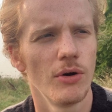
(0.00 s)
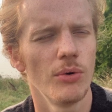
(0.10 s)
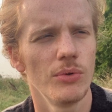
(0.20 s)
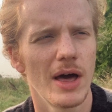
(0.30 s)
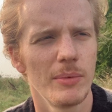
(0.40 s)

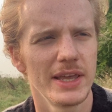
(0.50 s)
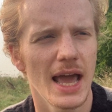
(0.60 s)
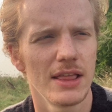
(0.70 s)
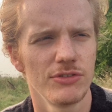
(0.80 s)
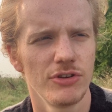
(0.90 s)
all that we
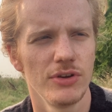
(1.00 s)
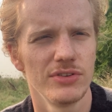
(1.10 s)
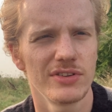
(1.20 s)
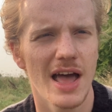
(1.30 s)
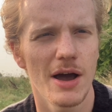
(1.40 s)
can
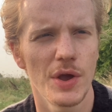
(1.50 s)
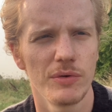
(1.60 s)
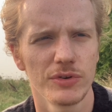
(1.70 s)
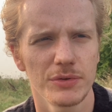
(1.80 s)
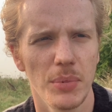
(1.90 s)
choose is how we
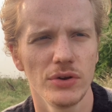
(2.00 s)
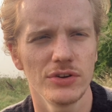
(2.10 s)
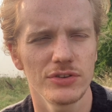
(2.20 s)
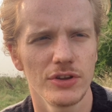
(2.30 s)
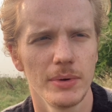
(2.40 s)

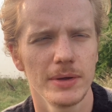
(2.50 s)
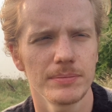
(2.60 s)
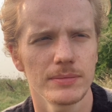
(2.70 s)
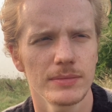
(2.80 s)
respond to it.